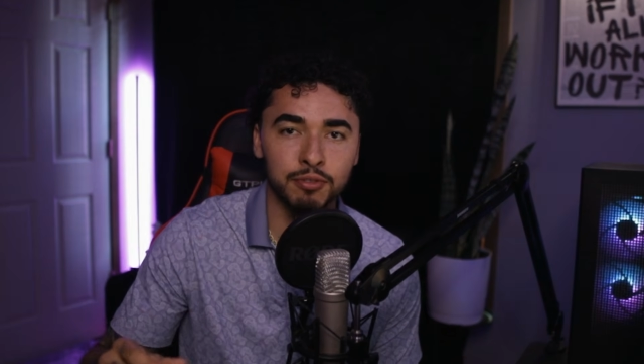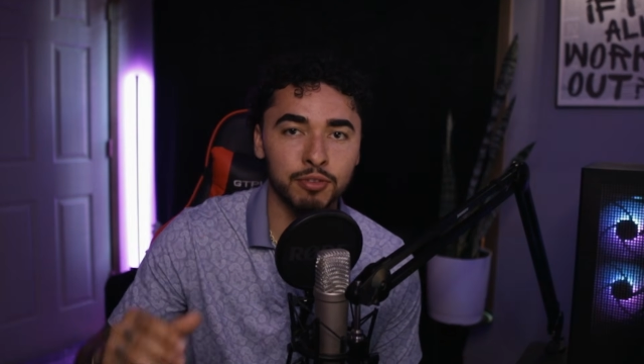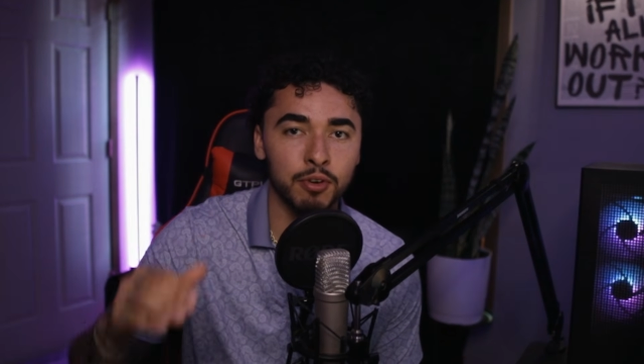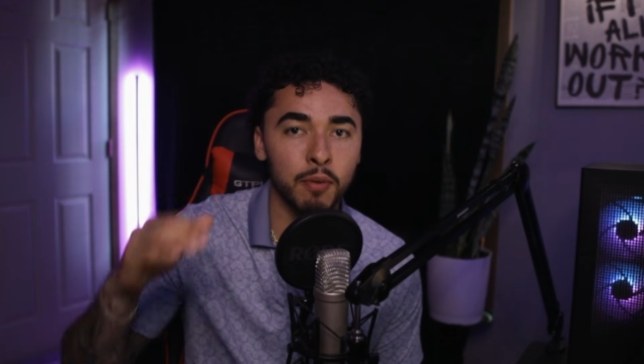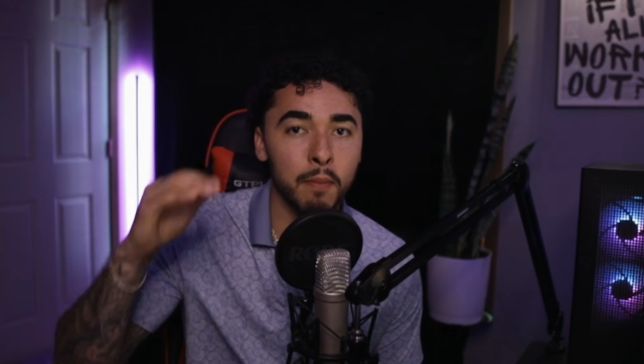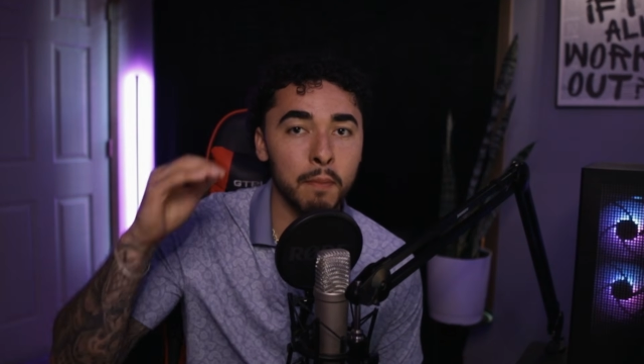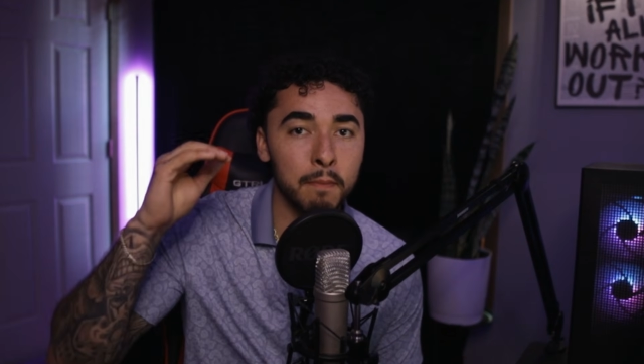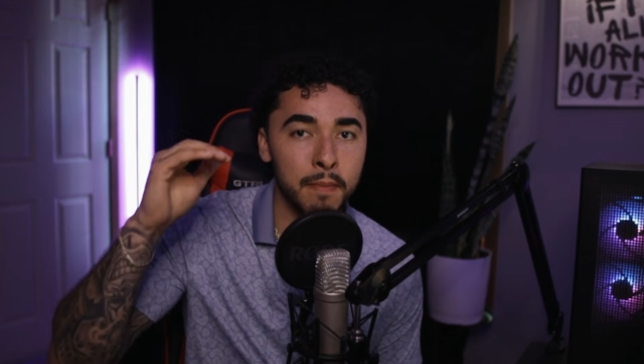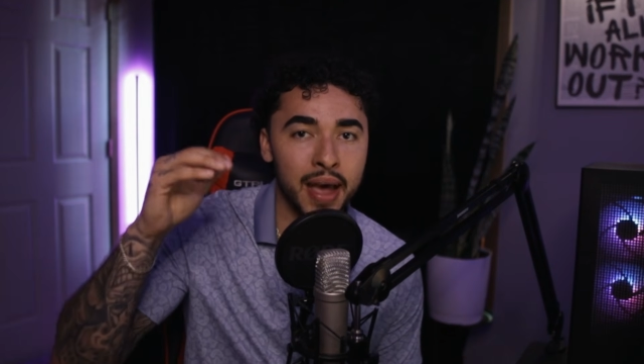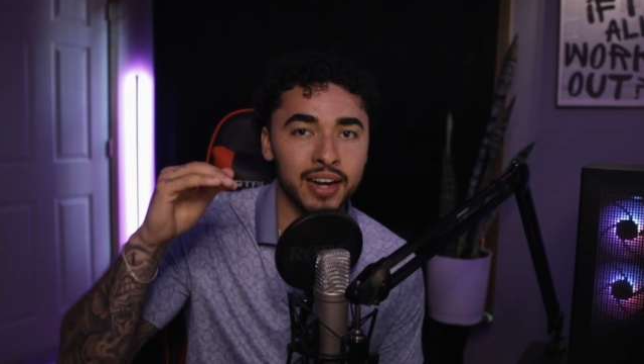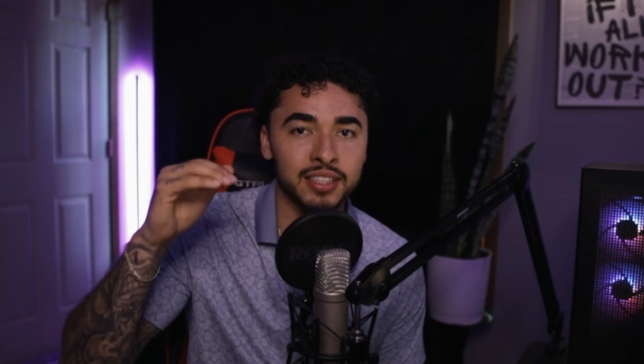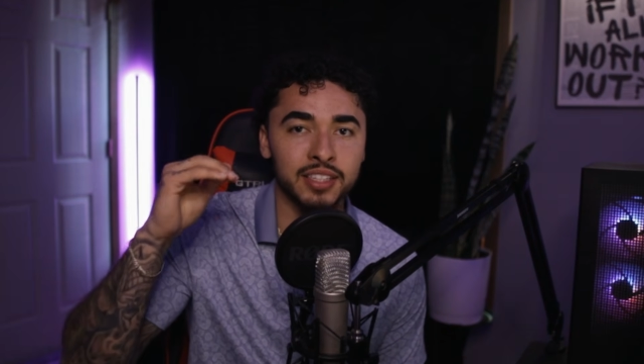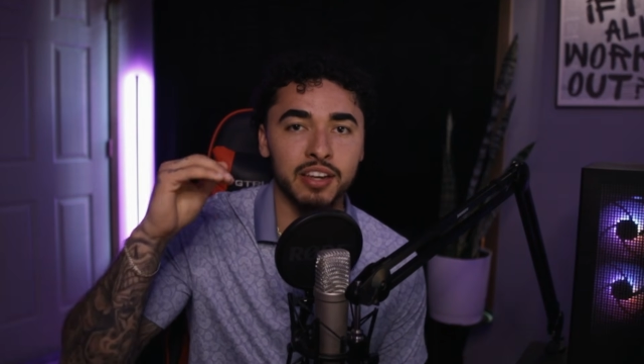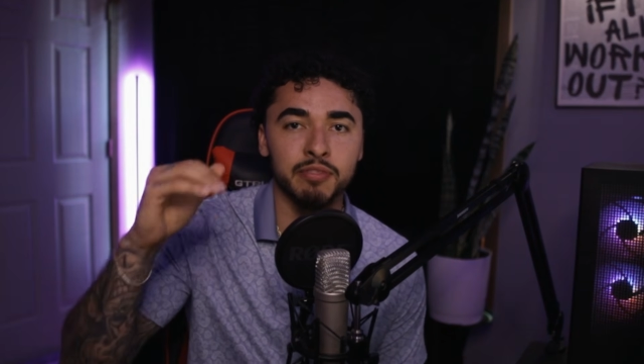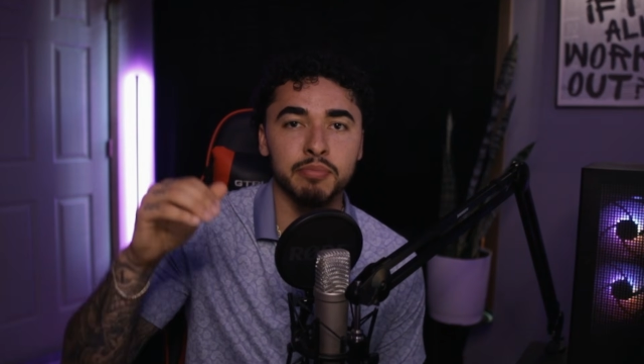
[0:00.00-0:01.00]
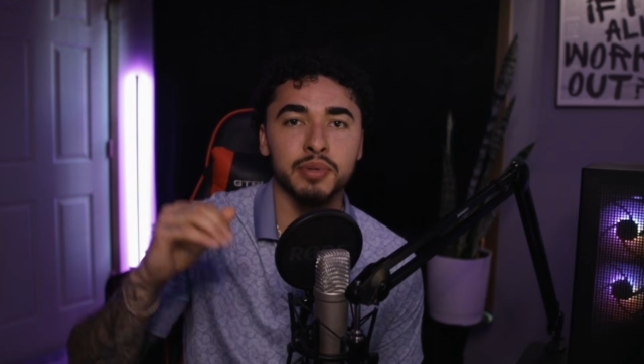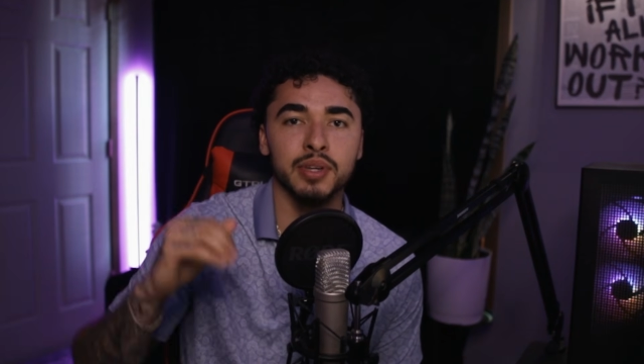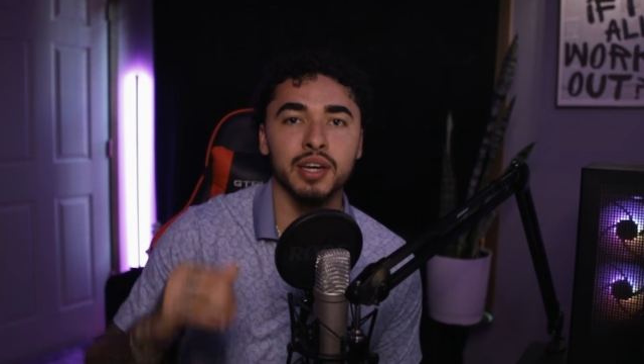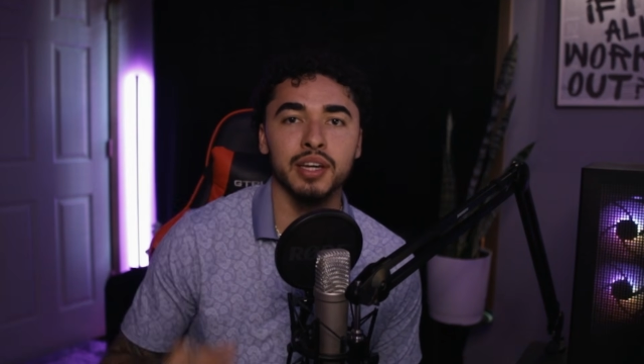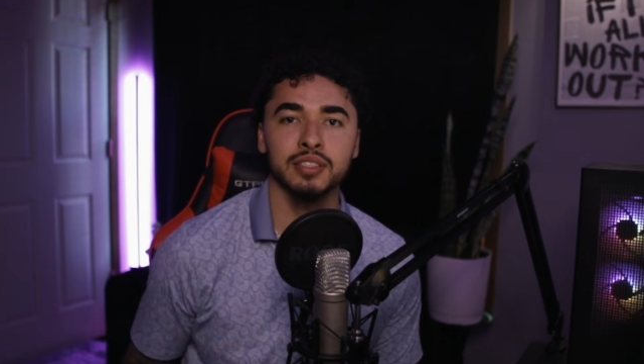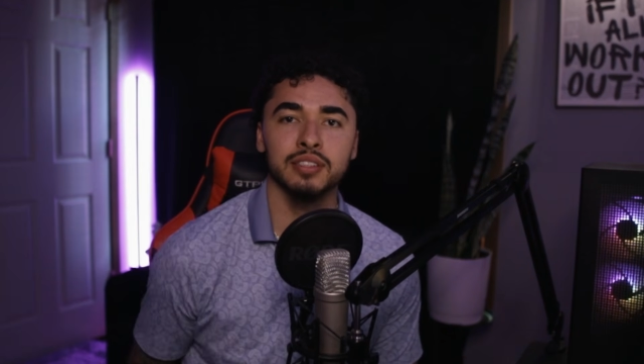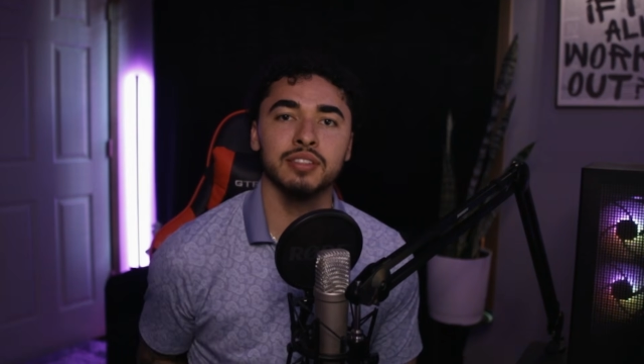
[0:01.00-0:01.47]
for max
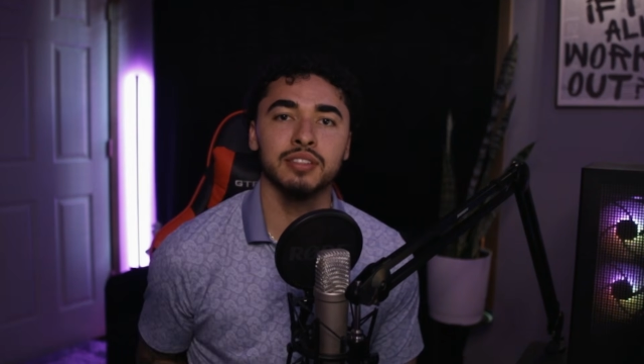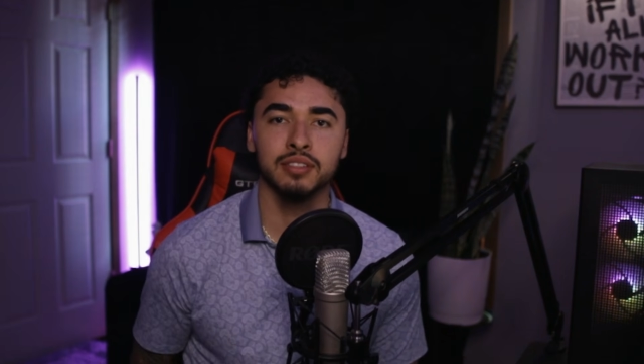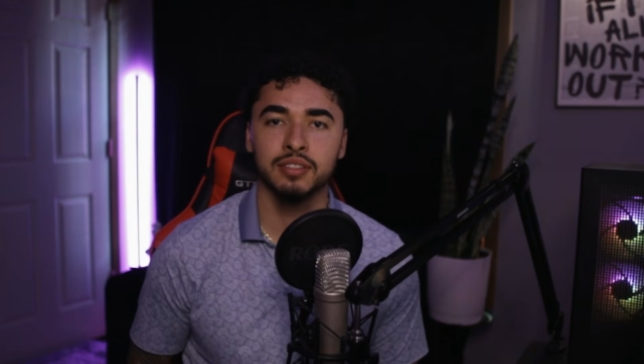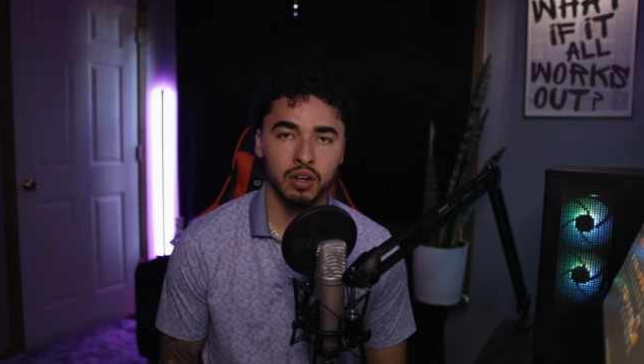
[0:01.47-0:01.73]
FPS.